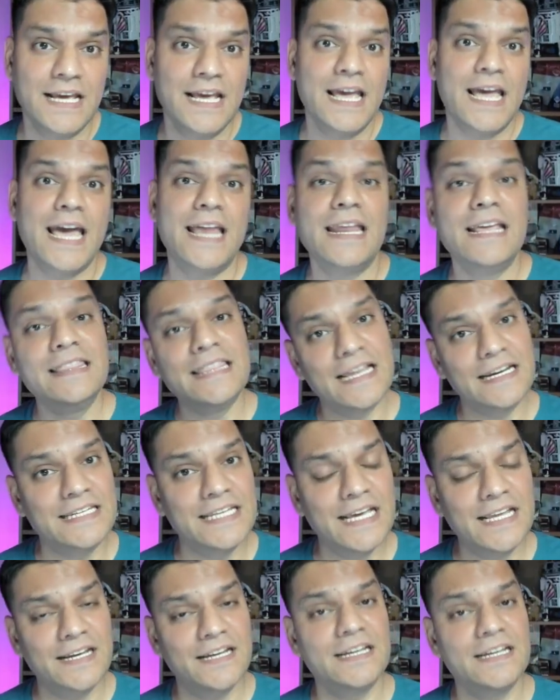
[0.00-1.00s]
and in that
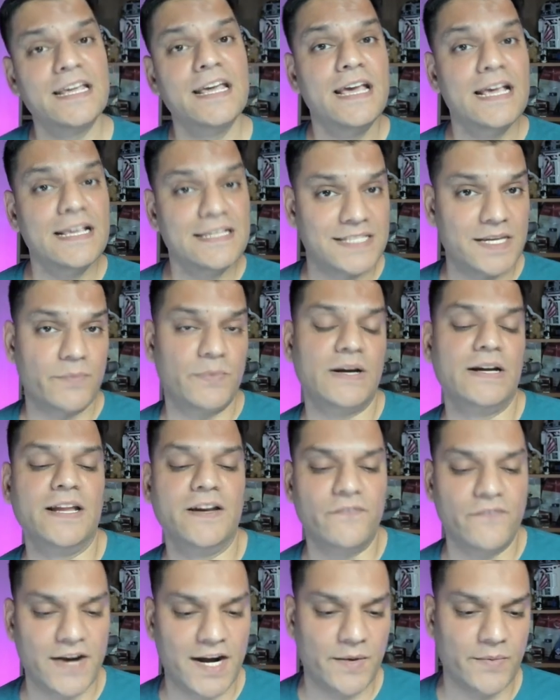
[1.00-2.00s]
tenant, a separate
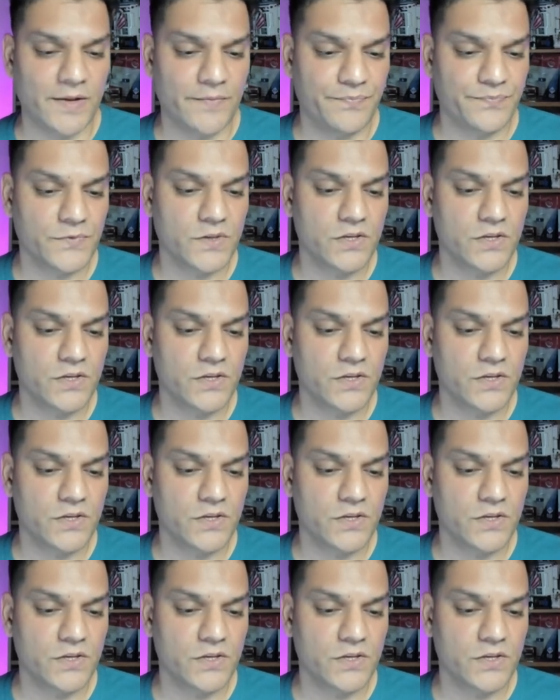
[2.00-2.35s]
environment.